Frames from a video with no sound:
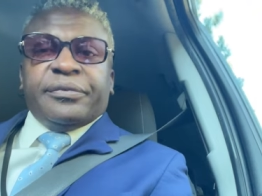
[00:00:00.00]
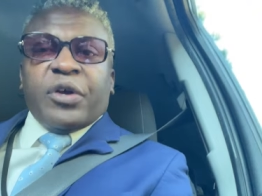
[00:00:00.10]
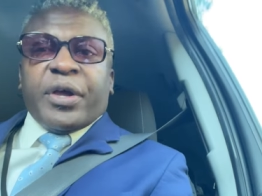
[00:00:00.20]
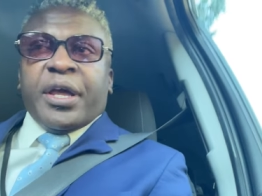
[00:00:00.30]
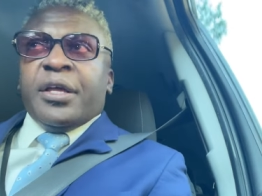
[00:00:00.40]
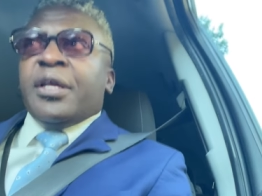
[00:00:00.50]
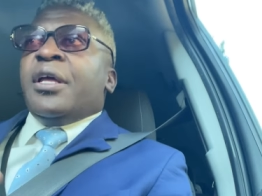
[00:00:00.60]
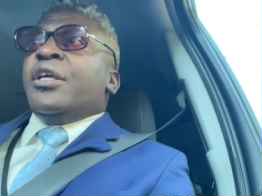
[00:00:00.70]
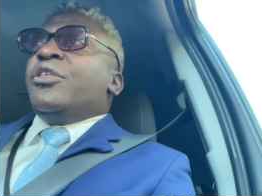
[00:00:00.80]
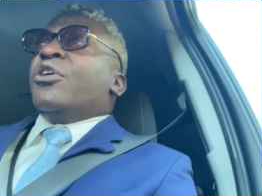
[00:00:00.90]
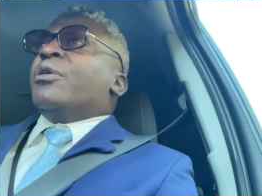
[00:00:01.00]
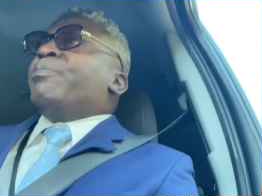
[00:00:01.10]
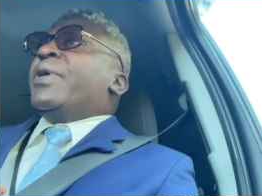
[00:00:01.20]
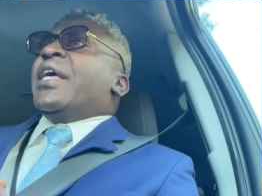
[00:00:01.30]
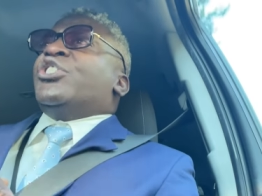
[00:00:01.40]
Okay. You
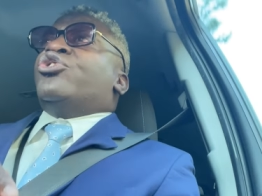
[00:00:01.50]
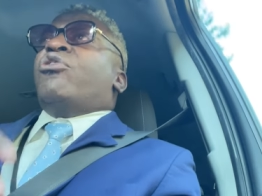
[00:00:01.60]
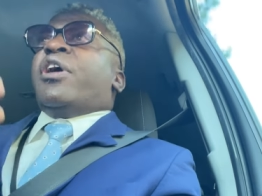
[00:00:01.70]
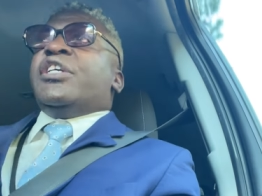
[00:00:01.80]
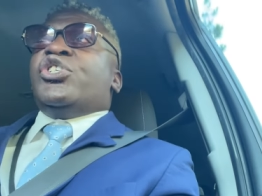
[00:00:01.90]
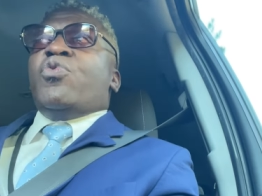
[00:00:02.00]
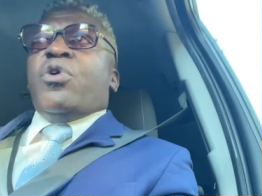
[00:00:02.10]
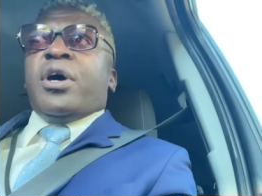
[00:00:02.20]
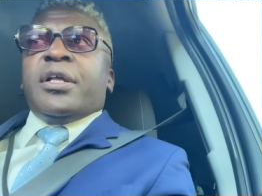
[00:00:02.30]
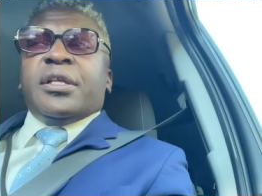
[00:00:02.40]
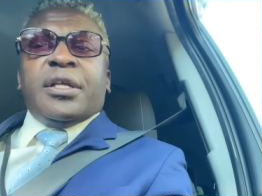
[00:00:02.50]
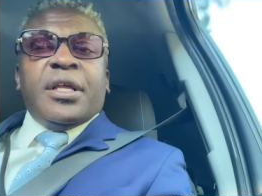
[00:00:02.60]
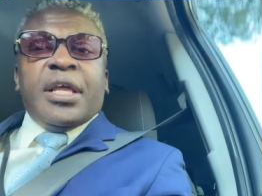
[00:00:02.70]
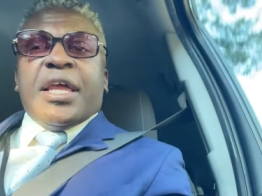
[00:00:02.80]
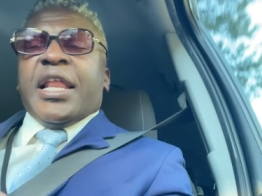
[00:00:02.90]
could be as drunk as you want
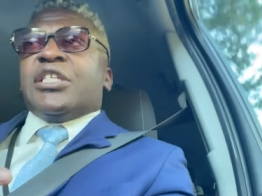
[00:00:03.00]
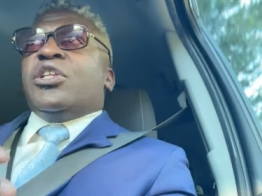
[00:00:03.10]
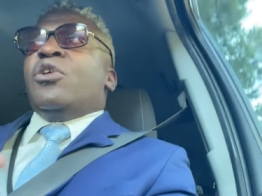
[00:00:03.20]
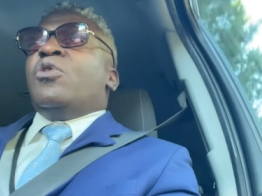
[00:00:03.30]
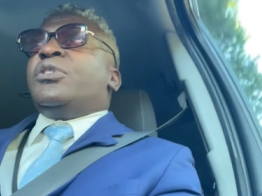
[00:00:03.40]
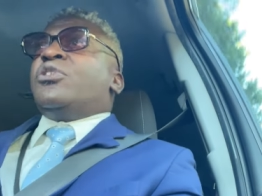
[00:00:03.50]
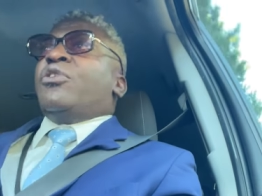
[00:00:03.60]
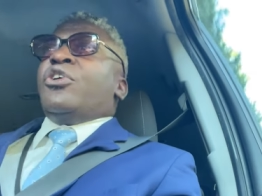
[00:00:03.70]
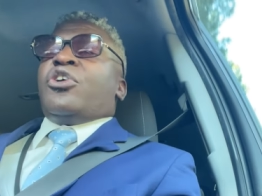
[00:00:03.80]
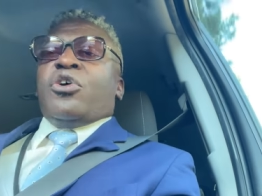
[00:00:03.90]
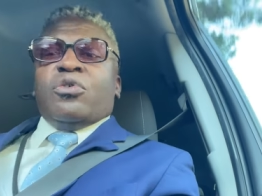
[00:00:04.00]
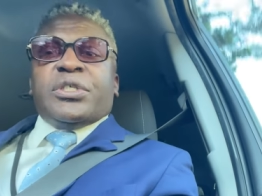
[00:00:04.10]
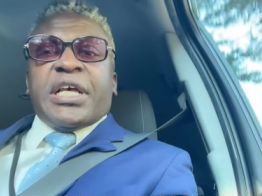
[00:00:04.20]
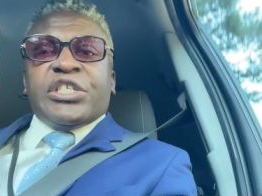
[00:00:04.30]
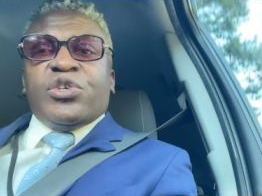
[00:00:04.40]
Get as loose on the
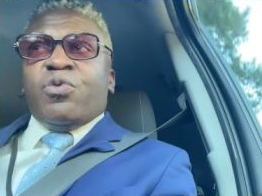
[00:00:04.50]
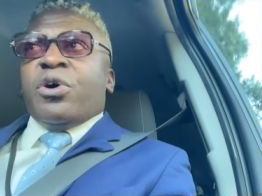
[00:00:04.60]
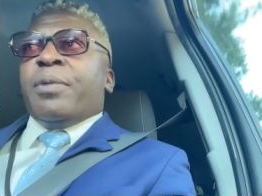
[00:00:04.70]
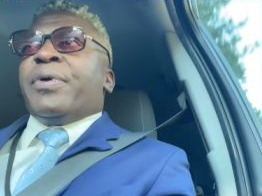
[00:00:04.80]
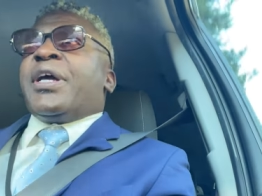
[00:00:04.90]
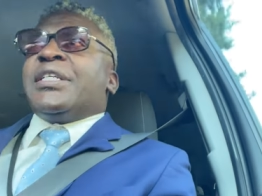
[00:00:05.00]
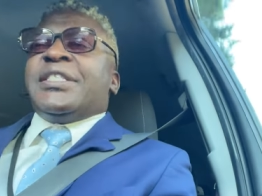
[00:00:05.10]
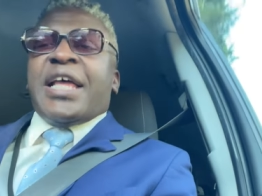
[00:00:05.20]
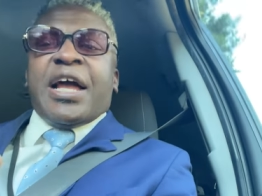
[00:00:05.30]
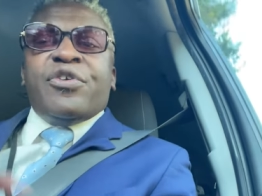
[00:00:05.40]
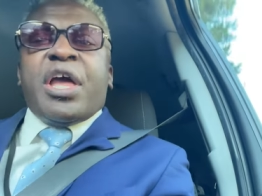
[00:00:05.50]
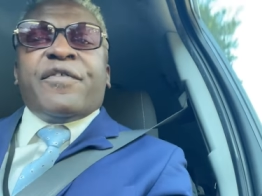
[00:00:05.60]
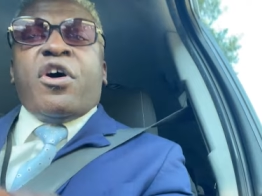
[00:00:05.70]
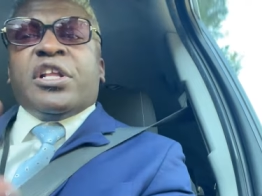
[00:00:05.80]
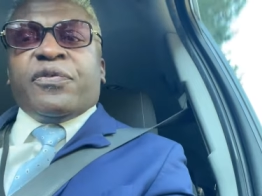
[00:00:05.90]
goose as you want because now you have
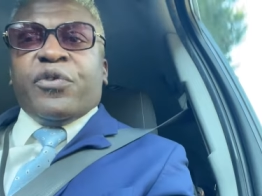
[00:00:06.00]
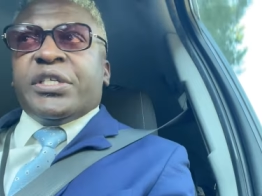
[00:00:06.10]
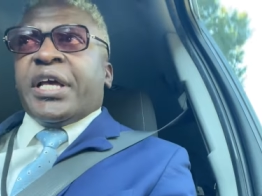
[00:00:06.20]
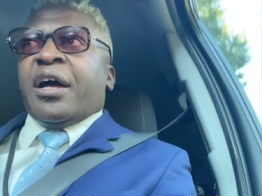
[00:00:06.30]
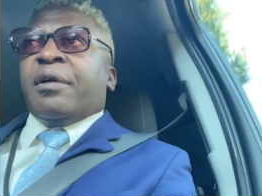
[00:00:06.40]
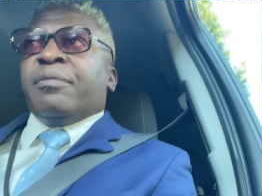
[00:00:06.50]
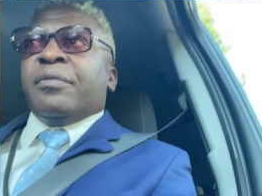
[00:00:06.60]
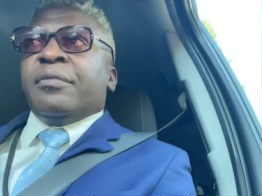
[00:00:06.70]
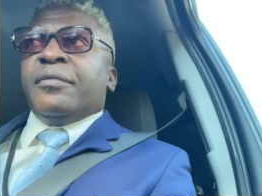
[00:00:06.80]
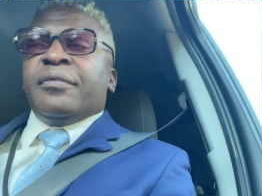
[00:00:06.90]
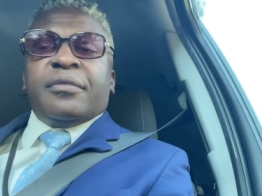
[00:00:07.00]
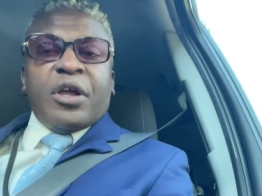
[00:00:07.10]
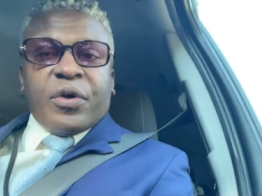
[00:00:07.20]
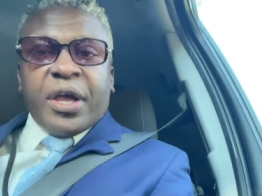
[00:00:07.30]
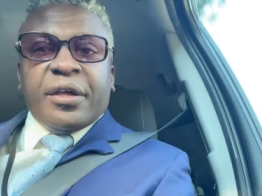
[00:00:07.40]
all this free time.
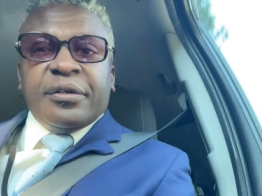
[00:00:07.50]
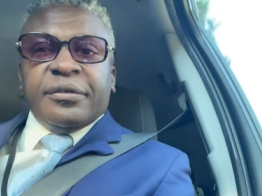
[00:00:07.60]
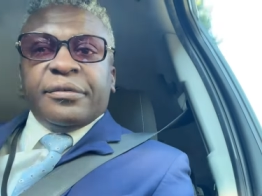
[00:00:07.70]
Okay?